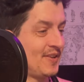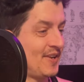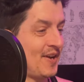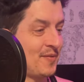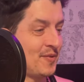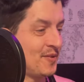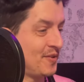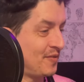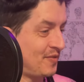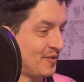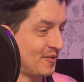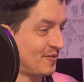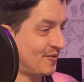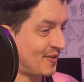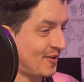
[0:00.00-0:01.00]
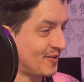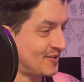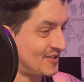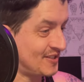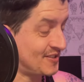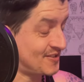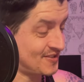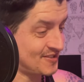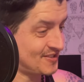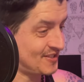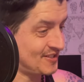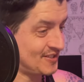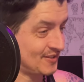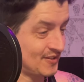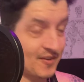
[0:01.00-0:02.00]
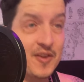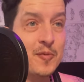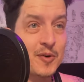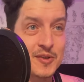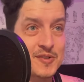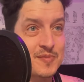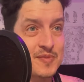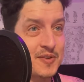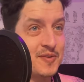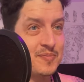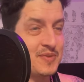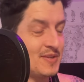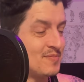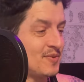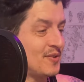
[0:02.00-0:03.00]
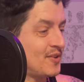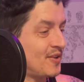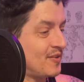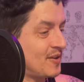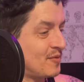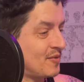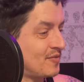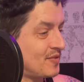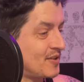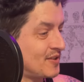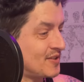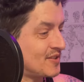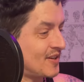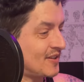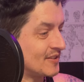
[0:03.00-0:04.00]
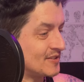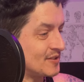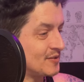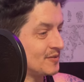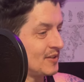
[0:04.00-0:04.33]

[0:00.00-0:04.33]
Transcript: And I really feel for all the teachers teaching there. They were some good people, though. They were fun to talk to.